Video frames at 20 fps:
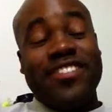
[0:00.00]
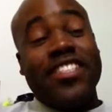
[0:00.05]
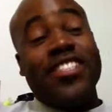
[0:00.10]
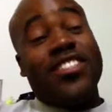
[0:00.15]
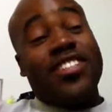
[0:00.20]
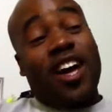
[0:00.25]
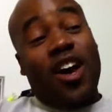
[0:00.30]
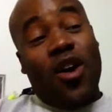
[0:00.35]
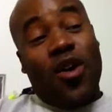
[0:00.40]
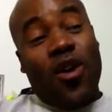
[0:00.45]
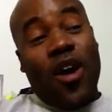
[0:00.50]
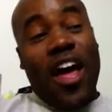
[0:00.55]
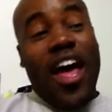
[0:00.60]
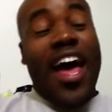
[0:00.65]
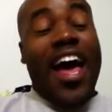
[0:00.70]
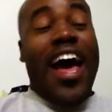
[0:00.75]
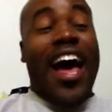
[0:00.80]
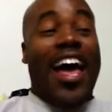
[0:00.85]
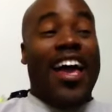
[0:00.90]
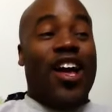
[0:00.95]
So
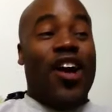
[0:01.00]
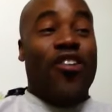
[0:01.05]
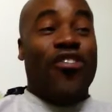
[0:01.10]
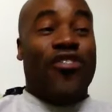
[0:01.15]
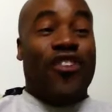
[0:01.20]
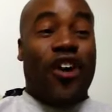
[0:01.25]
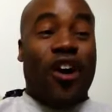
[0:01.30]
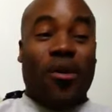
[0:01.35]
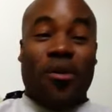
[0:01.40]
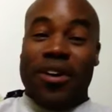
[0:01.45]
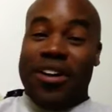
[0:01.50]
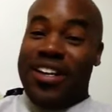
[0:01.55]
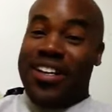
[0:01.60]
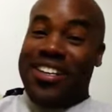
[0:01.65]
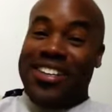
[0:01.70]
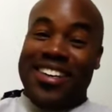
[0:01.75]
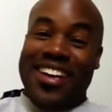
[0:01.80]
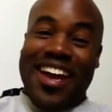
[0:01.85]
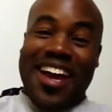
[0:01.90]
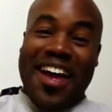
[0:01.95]
I go forward.
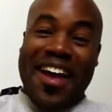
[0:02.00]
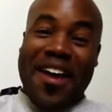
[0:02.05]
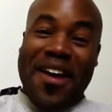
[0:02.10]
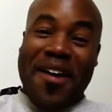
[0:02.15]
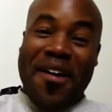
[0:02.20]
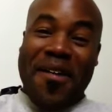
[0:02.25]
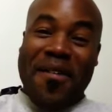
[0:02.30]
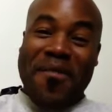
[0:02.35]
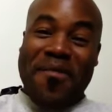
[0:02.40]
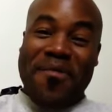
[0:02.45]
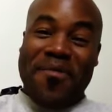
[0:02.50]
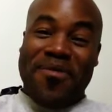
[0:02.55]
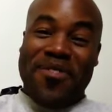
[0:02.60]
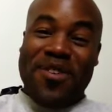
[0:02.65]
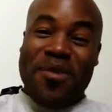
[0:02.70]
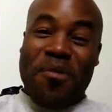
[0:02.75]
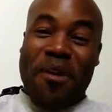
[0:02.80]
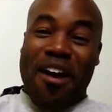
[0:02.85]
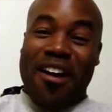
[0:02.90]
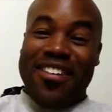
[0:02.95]

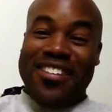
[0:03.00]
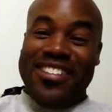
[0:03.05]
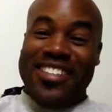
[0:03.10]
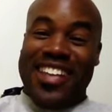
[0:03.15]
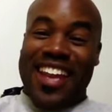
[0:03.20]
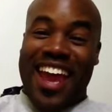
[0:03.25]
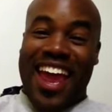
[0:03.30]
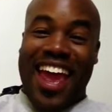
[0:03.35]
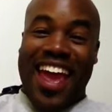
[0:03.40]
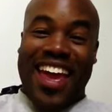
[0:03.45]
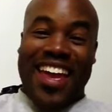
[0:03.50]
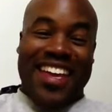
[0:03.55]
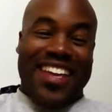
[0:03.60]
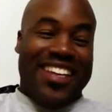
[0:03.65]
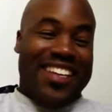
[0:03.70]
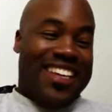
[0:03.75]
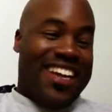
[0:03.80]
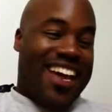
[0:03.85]
Tomorrow's the day.